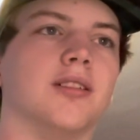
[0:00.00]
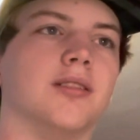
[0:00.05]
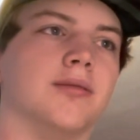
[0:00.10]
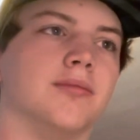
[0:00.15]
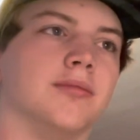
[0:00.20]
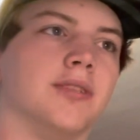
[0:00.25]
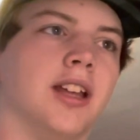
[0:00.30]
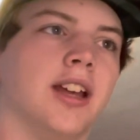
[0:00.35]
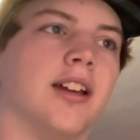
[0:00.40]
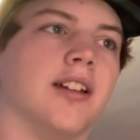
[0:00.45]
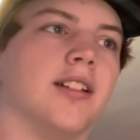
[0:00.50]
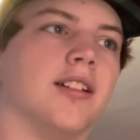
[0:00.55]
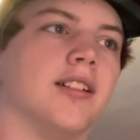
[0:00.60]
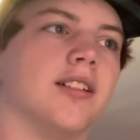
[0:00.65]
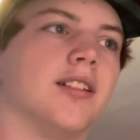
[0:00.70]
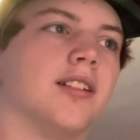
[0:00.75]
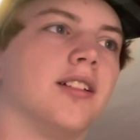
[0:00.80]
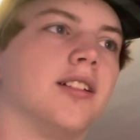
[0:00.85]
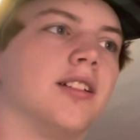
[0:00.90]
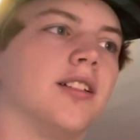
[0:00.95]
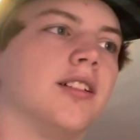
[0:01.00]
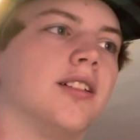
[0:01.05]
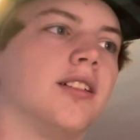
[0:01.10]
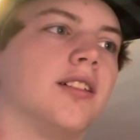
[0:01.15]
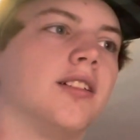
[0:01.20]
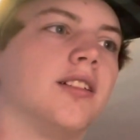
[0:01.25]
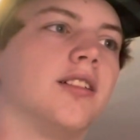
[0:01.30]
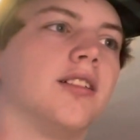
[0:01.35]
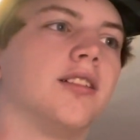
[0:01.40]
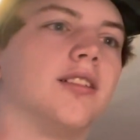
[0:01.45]
yeah,
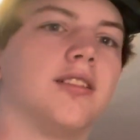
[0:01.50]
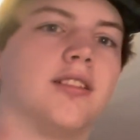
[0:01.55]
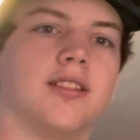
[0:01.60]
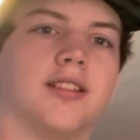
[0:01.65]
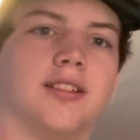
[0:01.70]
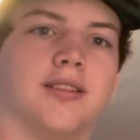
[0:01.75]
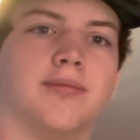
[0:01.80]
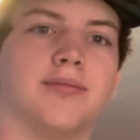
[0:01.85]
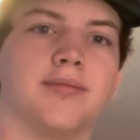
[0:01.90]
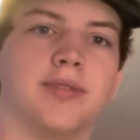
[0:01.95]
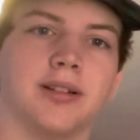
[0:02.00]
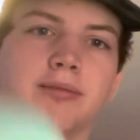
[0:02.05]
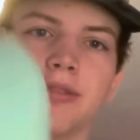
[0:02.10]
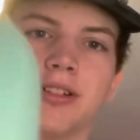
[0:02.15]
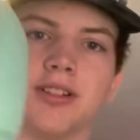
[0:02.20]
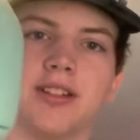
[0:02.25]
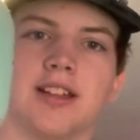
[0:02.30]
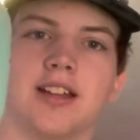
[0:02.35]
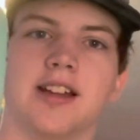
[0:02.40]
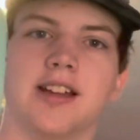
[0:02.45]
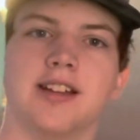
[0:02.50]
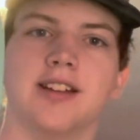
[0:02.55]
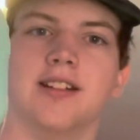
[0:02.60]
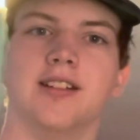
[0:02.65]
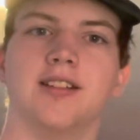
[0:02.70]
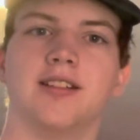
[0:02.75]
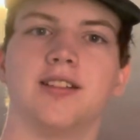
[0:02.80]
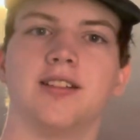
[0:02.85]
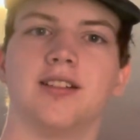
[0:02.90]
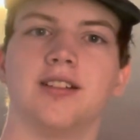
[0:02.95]
this is pretty much the head.
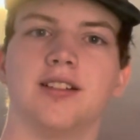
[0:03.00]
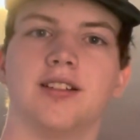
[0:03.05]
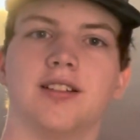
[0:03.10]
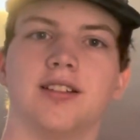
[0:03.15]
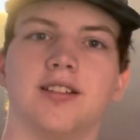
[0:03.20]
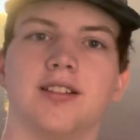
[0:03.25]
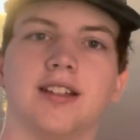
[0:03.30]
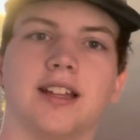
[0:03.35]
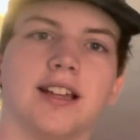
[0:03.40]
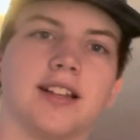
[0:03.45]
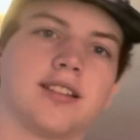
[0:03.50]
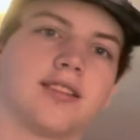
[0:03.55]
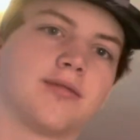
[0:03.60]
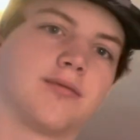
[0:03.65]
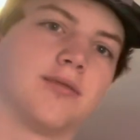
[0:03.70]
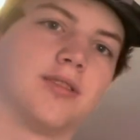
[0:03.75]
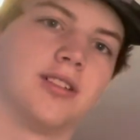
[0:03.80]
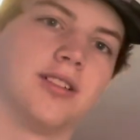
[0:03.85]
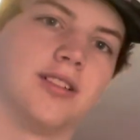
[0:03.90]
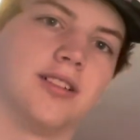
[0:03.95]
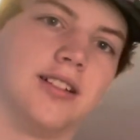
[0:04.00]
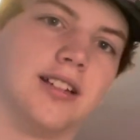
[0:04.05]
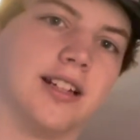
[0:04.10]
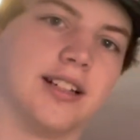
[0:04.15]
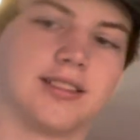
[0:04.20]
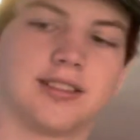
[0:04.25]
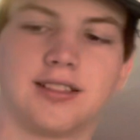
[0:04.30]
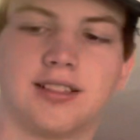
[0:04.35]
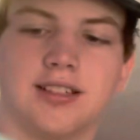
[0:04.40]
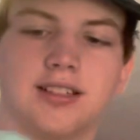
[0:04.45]
Next
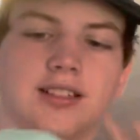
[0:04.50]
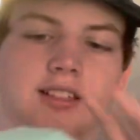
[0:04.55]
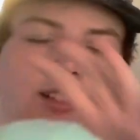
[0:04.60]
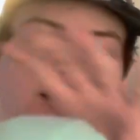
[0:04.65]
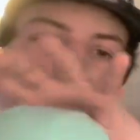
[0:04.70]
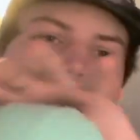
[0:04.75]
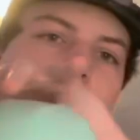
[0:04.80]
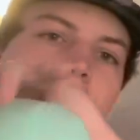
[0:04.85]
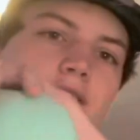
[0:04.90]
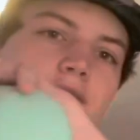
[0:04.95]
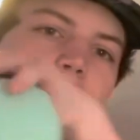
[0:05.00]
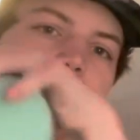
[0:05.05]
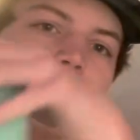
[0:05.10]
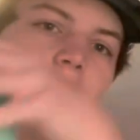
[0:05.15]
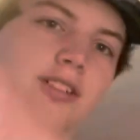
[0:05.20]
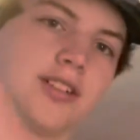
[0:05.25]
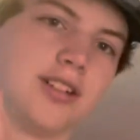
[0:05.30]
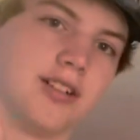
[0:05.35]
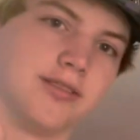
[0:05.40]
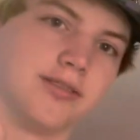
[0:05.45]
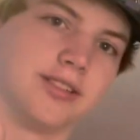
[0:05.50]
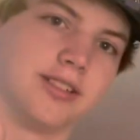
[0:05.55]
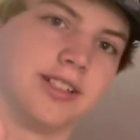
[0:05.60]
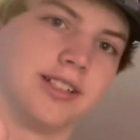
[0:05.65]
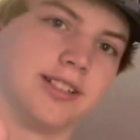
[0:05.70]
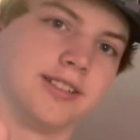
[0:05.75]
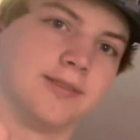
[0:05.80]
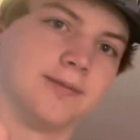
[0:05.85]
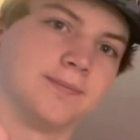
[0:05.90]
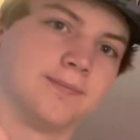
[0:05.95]
it needs the felt
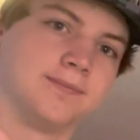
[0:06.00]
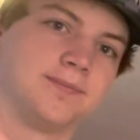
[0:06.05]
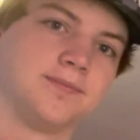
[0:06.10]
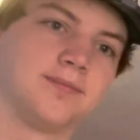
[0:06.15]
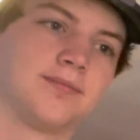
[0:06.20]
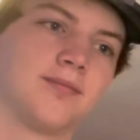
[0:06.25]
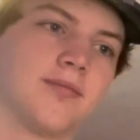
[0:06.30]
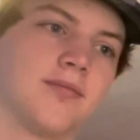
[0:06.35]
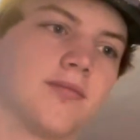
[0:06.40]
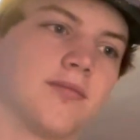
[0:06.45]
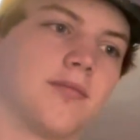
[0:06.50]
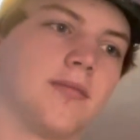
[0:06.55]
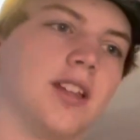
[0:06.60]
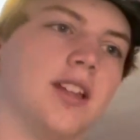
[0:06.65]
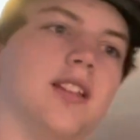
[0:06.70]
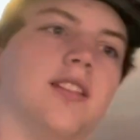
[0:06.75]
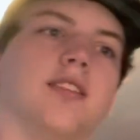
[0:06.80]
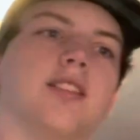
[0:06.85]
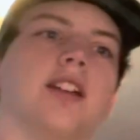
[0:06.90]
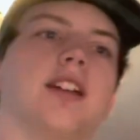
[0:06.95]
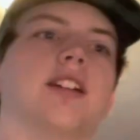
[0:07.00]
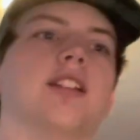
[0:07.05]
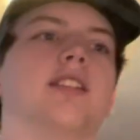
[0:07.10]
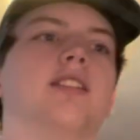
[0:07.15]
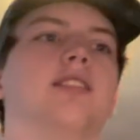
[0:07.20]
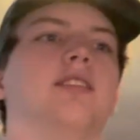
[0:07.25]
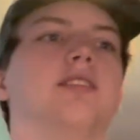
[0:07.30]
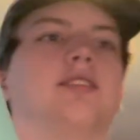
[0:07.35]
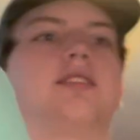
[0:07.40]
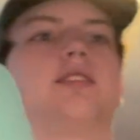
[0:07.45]
covering, and
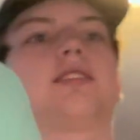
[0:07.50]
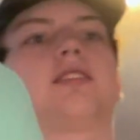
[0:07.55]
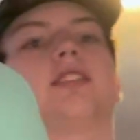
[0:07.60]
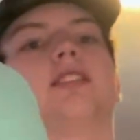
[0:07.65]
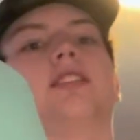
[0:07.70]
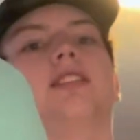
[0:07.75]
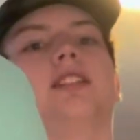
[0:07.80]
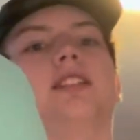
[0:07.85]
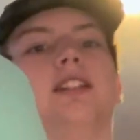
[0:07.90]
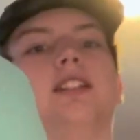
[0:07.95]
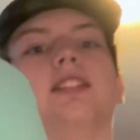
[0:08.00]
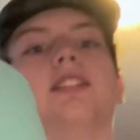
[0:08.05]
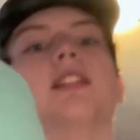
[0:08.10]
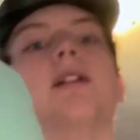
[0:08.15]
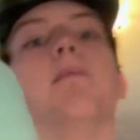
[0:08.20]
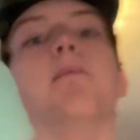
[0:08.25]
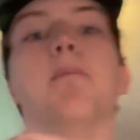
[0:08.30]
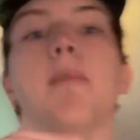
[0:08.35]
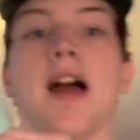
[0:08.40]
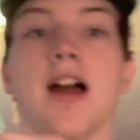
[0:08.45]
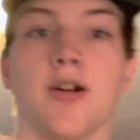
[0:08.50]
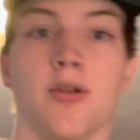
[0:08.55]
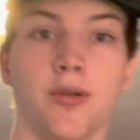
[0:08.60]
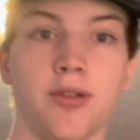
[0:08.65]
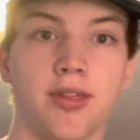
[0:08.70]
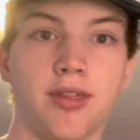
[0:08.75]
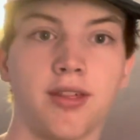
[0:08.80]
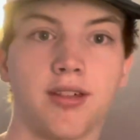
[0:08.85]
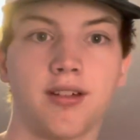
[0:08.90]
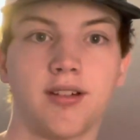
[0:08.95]
then it's gonna need the mouth
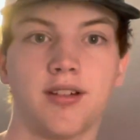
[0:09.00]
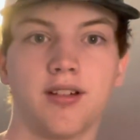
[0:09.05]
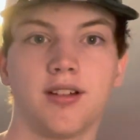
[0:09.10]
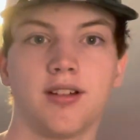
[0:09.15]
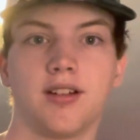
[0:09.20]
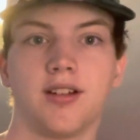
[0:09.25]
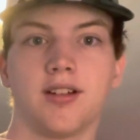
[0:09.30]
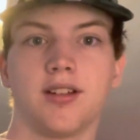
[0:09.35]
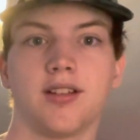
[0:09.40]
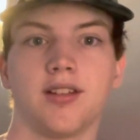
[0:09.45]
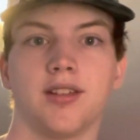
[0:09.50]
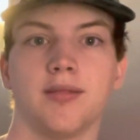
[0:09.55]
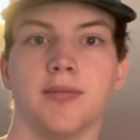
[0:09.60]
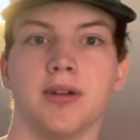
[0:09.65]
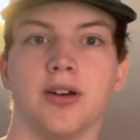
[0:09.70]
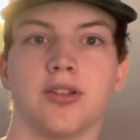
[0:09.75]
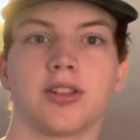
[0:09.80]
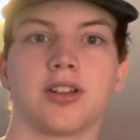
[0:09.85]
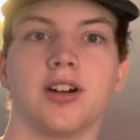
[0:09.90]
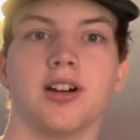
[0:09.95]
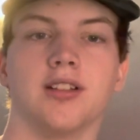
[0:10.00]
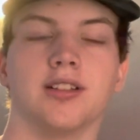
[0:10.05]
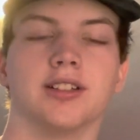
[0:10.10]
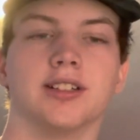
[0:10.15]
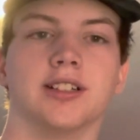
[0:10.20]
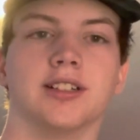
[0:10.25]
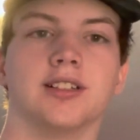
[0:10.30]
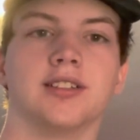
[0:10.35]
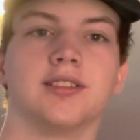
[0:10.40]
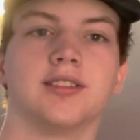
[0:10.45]

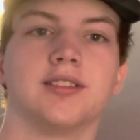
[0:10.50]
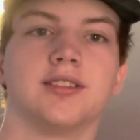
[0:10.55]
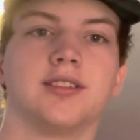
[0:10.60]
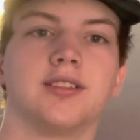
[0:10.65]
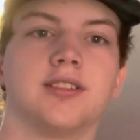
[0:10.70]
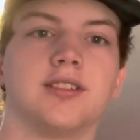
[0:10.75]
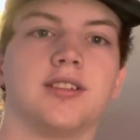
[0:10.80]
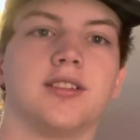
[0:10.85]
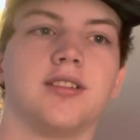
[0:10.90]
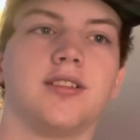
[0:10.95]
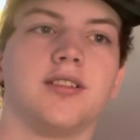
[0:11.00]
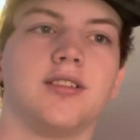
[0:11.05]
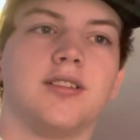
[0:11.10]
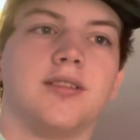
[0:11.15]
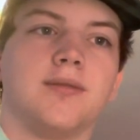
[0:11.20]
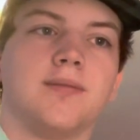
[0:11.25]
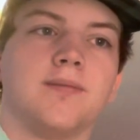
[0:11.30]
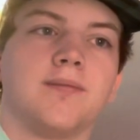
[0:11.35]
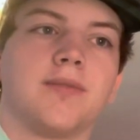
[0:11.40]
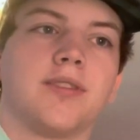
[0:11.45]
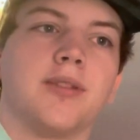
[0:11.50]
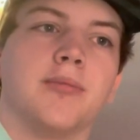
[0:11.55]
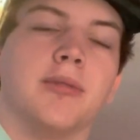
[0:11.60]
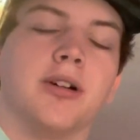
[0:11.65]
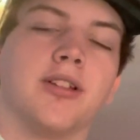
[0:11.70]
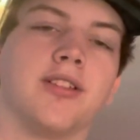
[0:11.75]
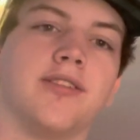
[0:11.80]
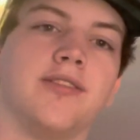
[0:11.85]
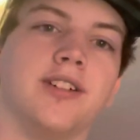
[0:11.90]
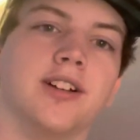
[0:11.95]
color, the
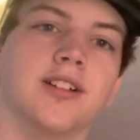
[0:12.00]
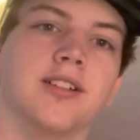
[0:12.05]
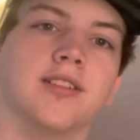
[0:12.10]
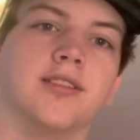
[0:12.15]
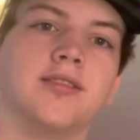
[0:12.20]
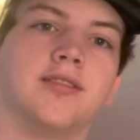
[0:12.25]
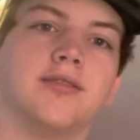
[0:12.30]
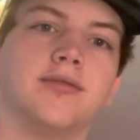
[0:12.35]
mouth felt,